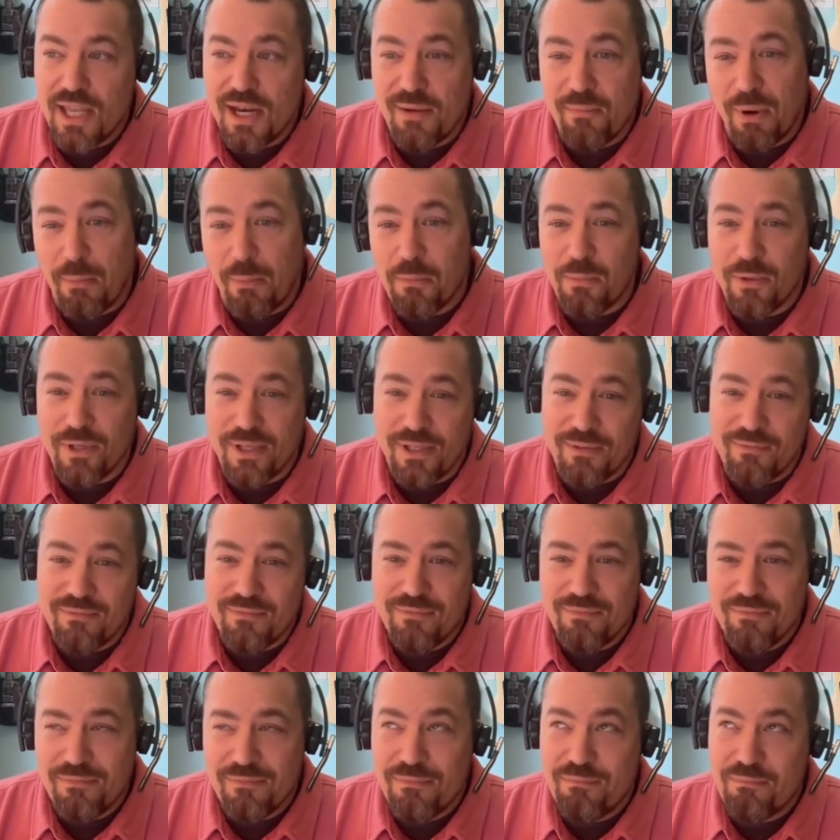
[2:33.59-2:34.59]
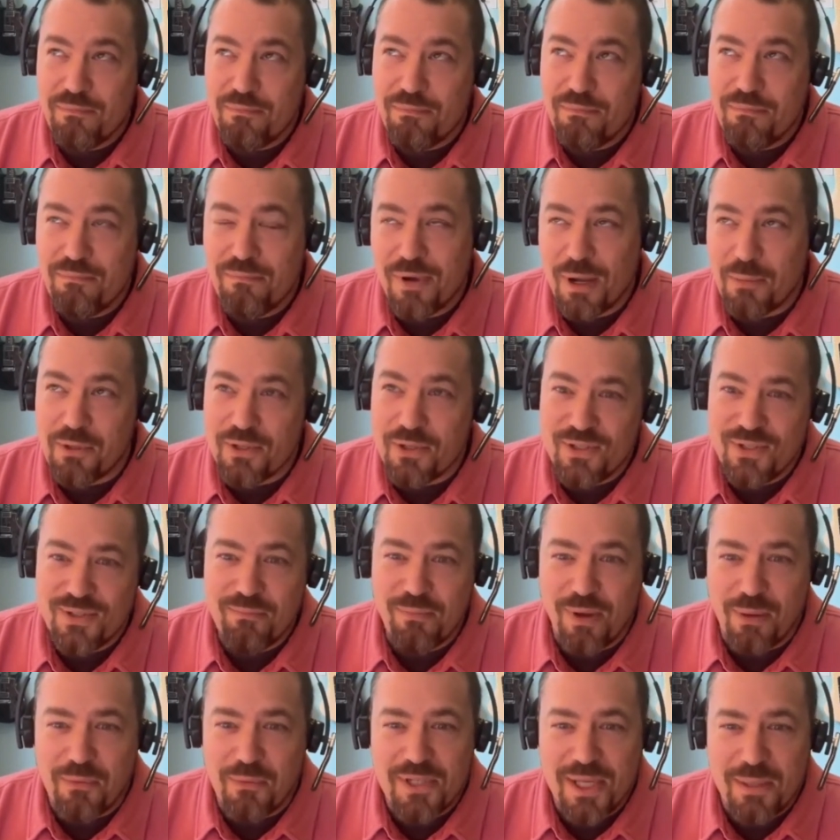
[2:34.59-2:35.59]
And it probably
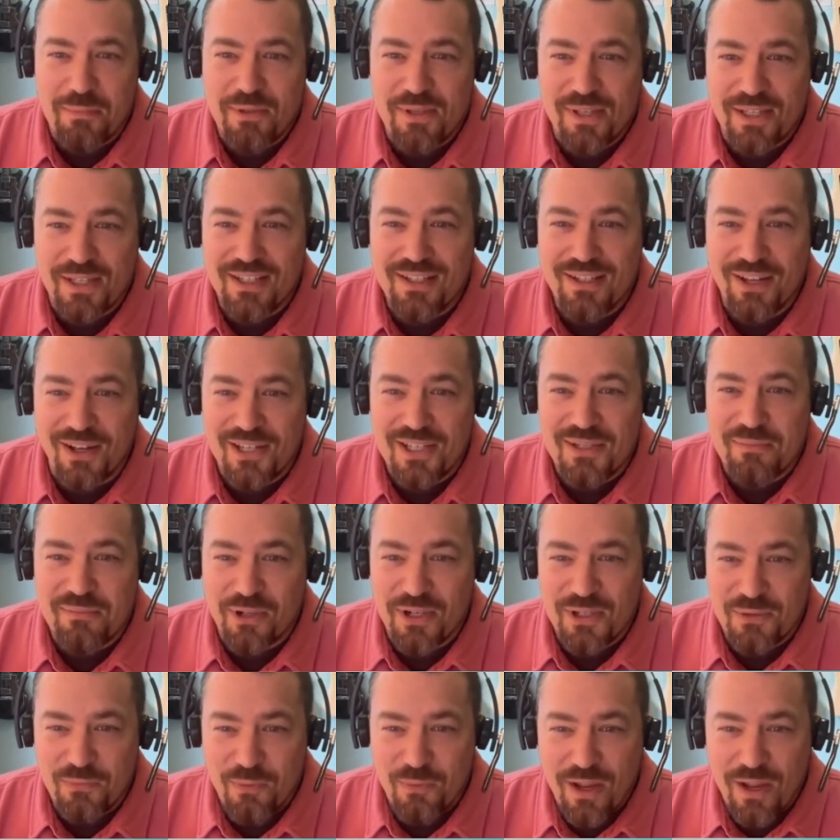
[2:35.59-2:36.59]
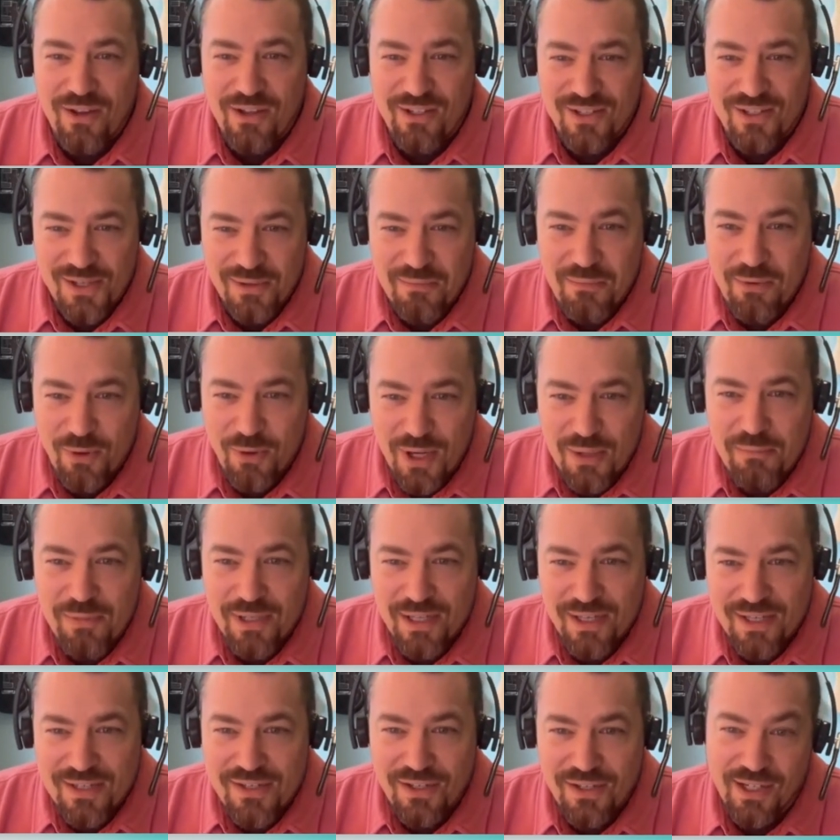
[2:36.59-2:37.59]
bubbles up to the customer as well at some point,
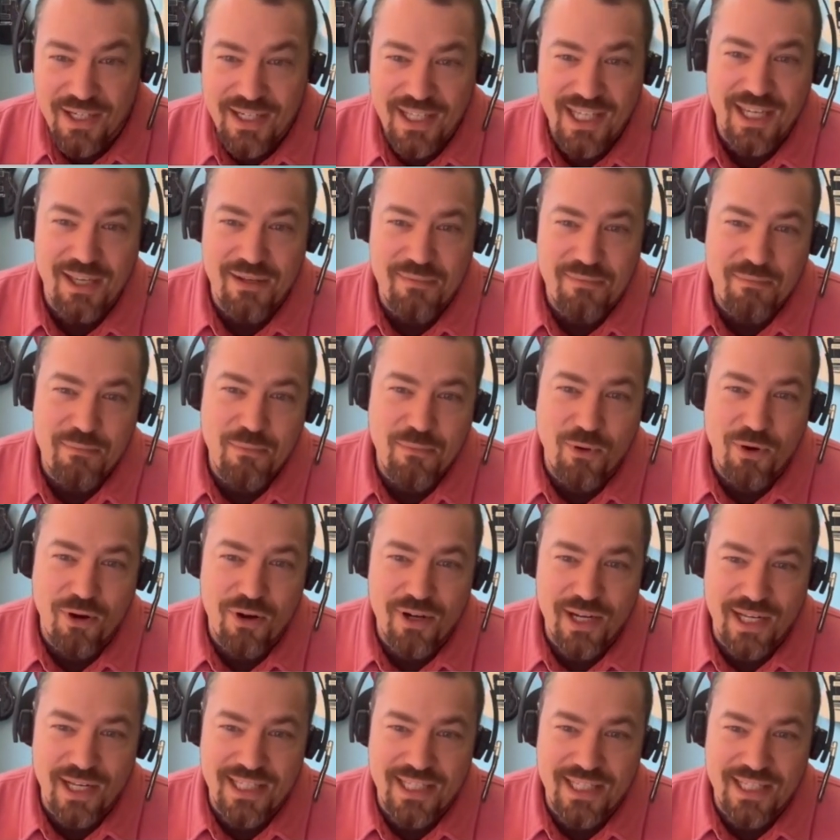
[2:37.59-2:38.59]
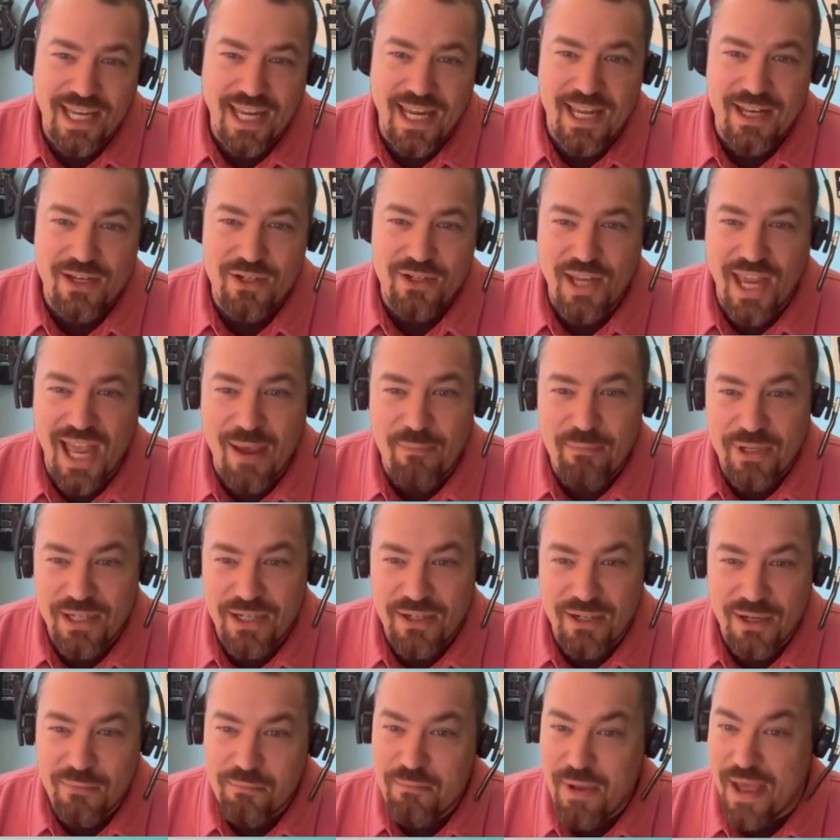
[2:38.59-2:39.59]
because they're going to get more engaged,
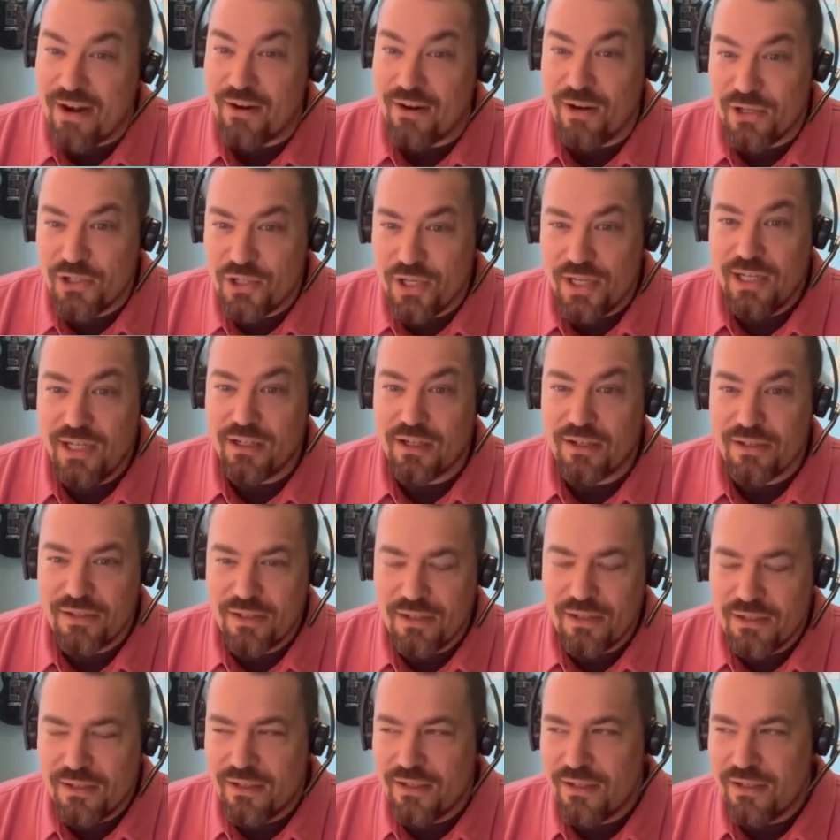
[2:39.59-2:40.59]
happier, better engineers.